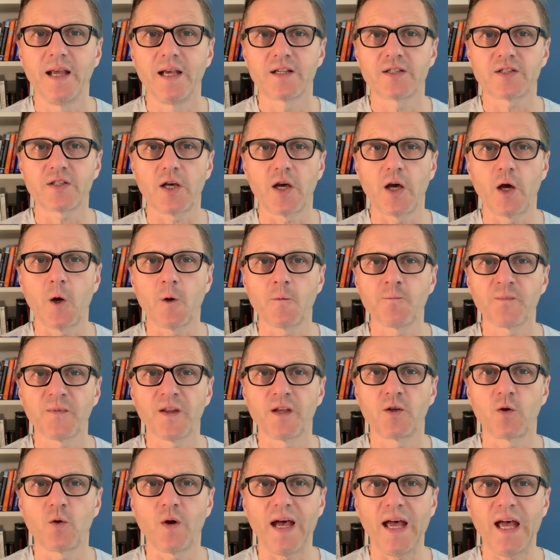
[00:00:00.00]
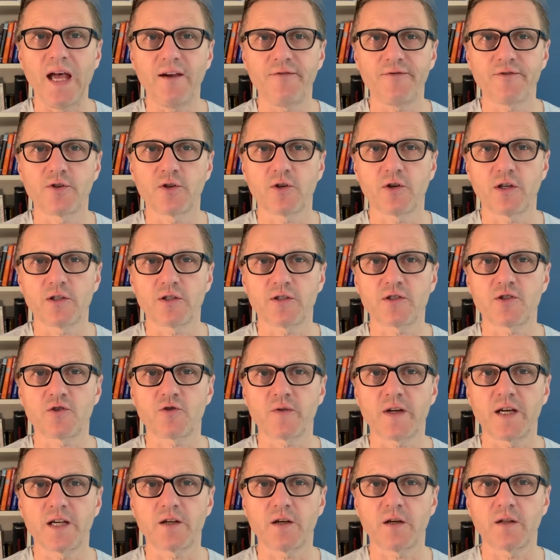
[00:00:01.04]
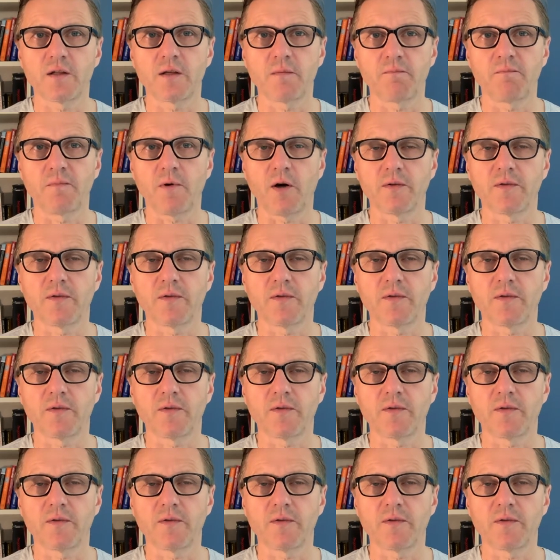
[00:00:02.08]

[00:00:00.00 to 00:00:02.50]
So you have to concentrate on the